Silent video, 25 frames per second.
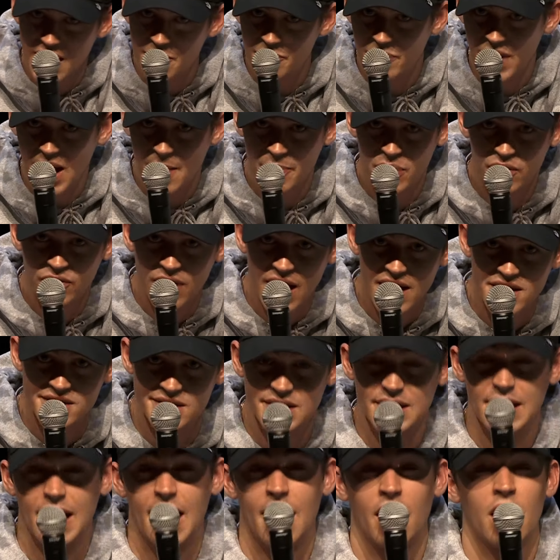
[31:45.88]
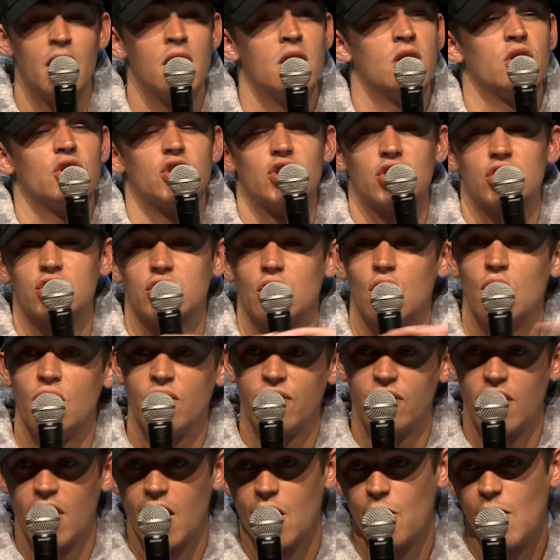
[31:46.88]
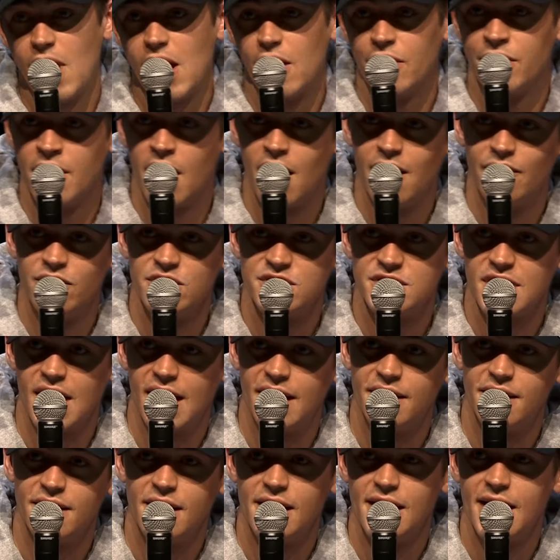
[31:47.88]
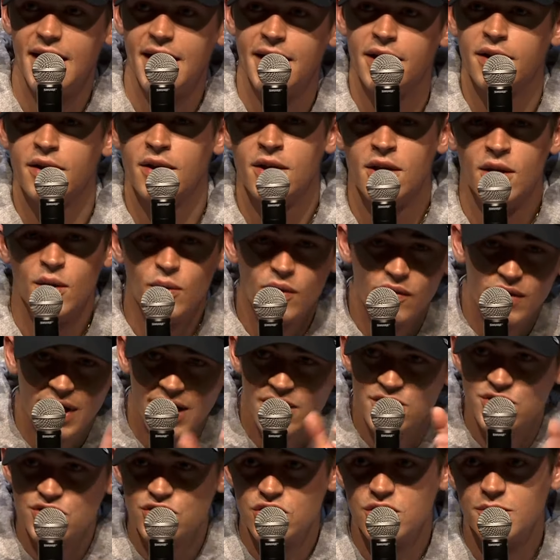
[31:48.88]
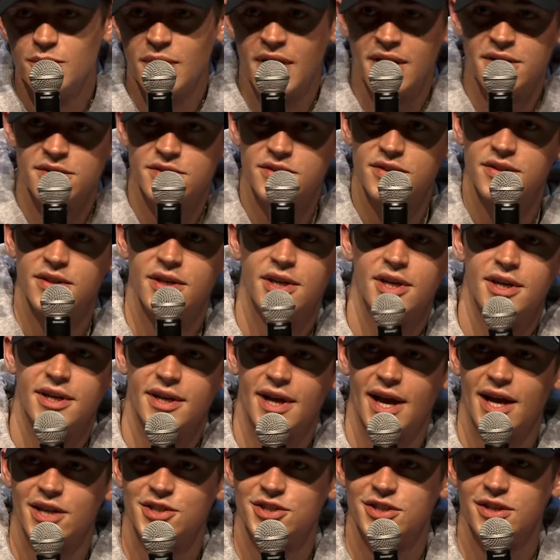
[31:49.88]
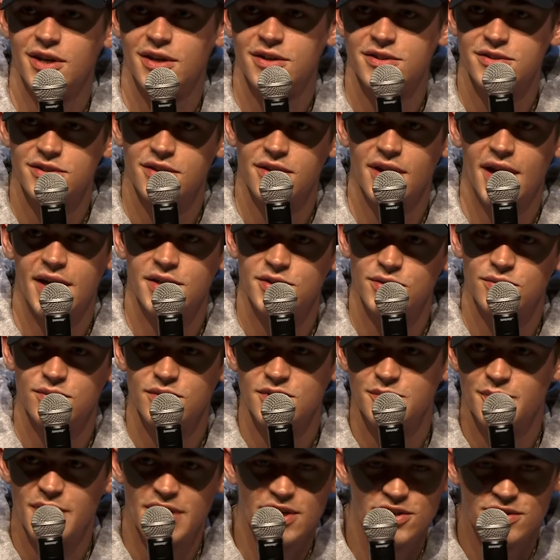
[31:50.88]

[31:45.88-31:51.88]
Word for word: paparazzi like so far away on the other side of the lake, like a zoom lens catching us, so that always makes